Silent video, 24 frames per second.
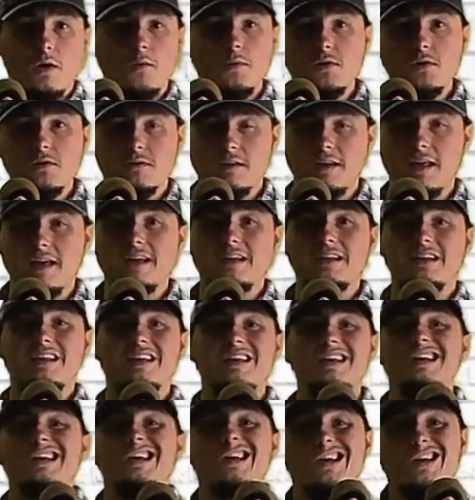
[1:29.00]
we were dating,
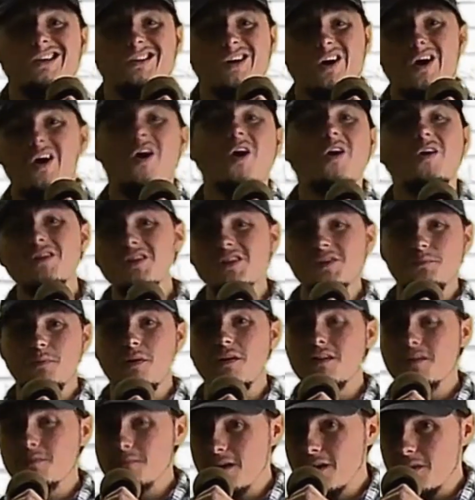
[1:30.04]
the hardest
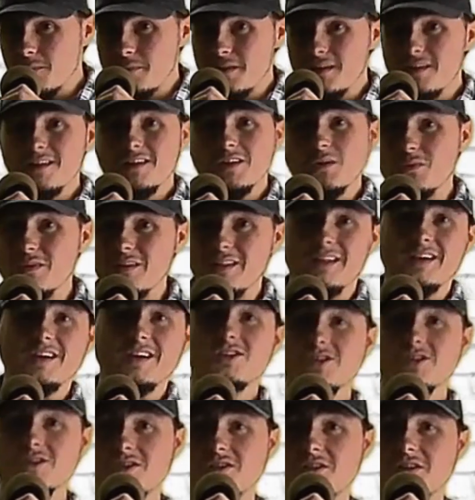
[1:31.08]
part about being in a
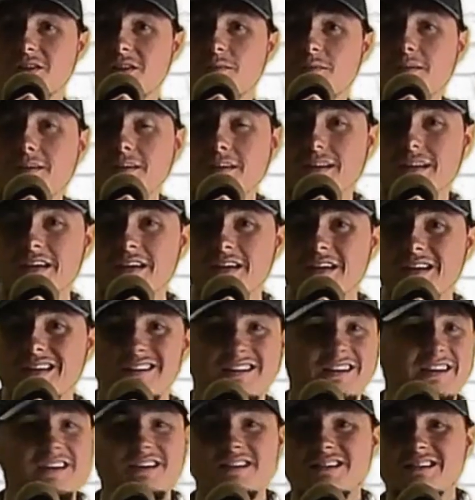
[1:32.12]
relationship,
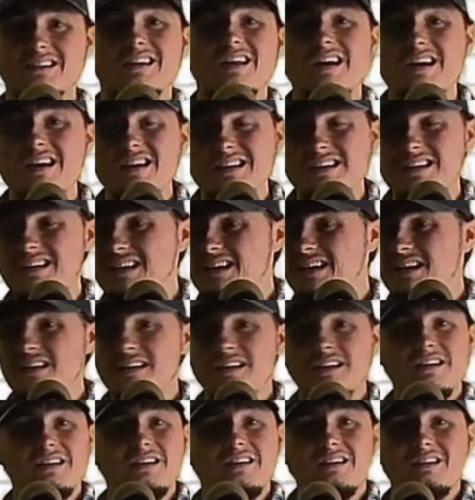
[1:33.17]
it's not
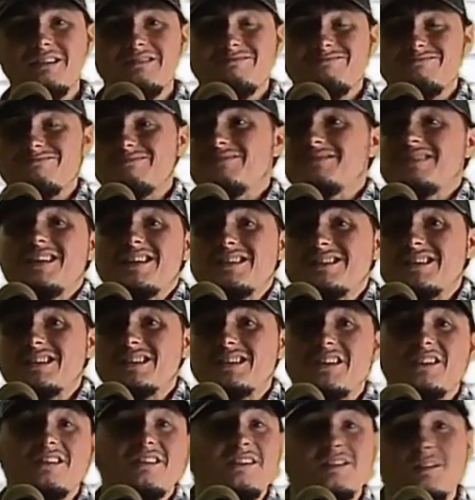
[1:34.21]

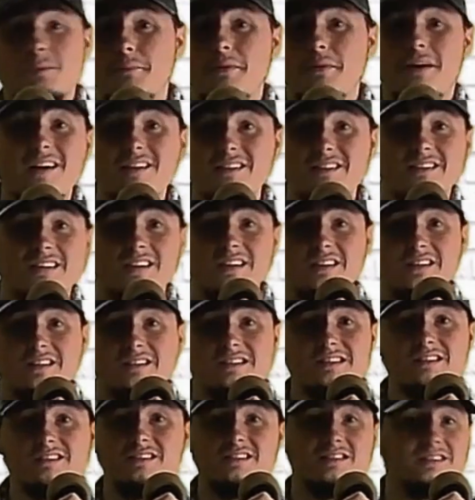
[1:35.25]
necessarily the
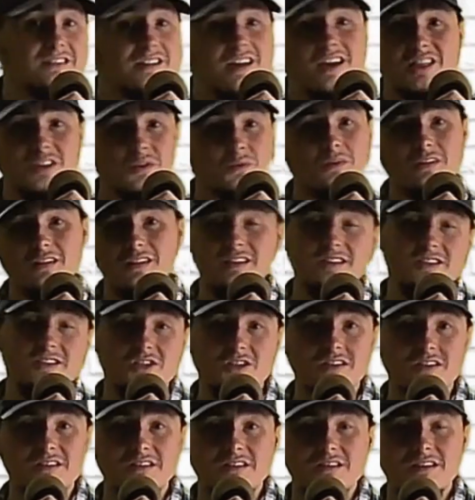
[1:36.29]
politics. It's not the
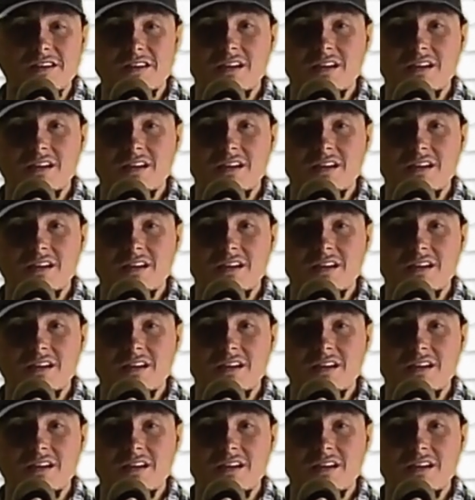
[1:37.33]
religion.